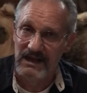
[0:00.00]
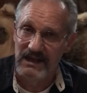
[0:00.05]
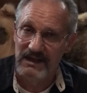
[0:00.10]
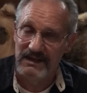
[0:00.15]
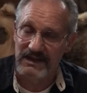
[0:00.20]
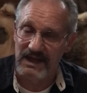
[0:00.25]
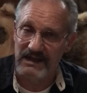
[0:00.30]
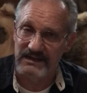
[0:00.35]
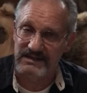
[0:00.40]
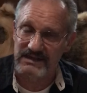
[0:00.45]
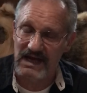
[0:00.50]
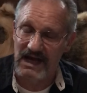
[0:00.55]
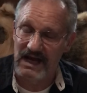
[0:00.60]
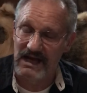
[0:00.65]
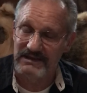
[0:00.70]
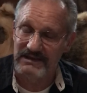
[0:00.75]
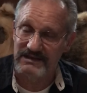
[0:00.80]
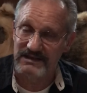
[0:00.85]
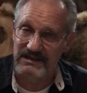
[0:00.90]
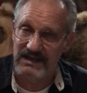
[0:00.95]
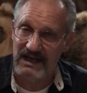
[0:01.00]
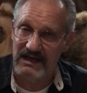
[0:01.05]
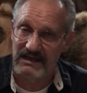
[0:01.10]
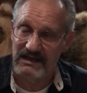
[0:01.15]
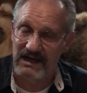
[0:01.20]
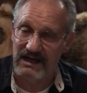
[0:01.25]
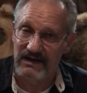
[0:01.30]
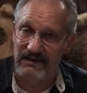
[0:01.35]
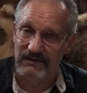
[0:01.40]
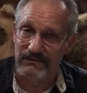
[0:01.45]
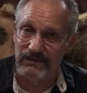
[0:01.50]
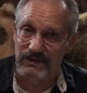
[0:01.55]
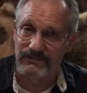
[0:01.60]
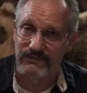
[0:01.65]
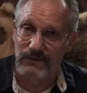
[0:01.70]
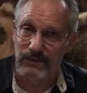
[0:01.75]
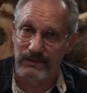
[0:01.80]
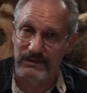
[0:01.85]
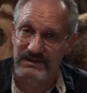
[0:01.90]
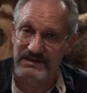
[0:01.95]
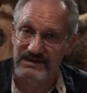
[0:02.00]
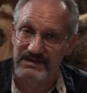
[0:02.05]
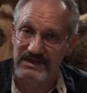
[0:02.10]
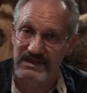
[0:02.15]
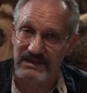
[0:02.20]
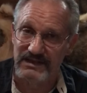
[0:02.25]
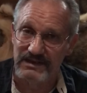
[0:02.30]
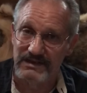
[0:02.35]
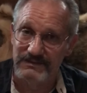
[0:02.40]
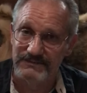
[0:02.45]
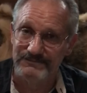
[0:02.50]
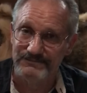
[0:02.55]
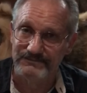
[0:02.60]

thanks guys, and take care, and look forward to seeing you.